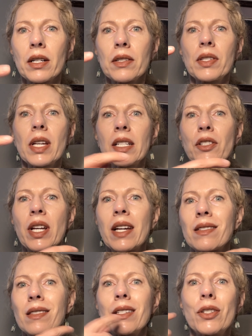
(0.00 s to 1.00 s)
such
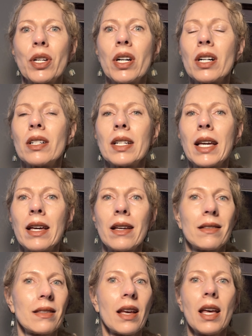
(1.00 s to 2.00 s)
as the jaw is